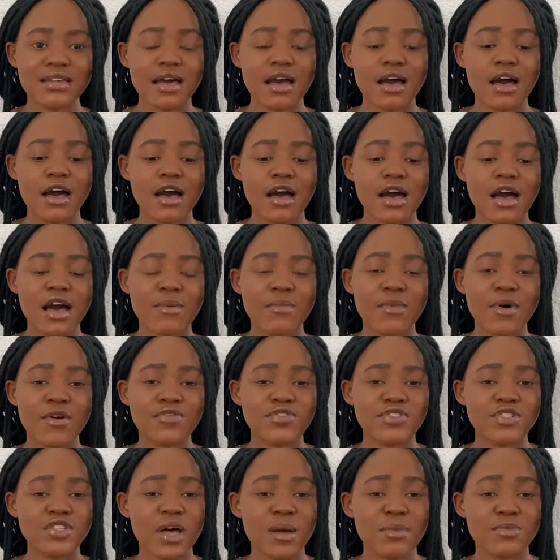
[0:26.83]
um, of
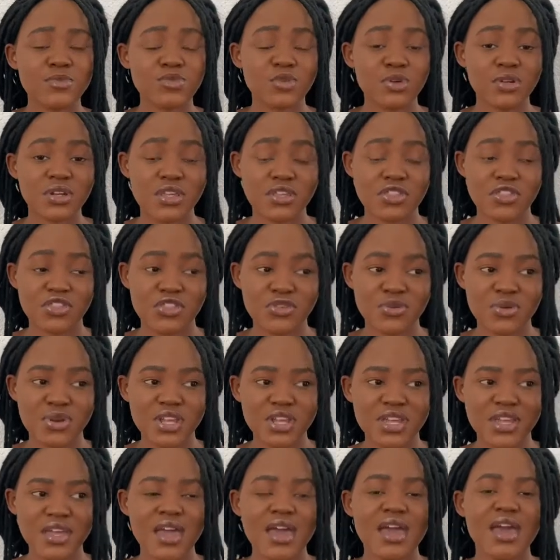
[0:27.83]
Psalm
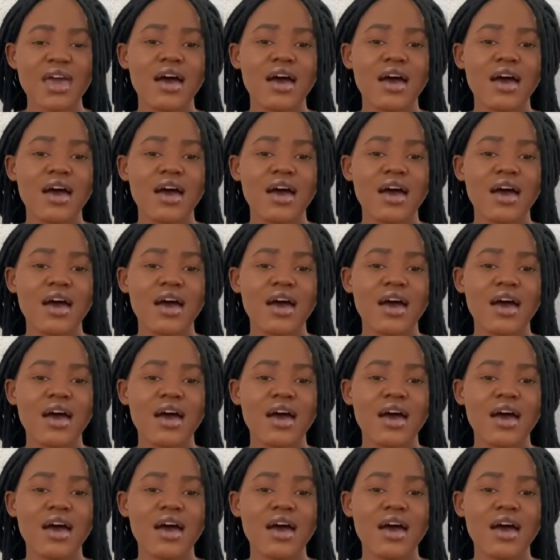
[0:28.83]
23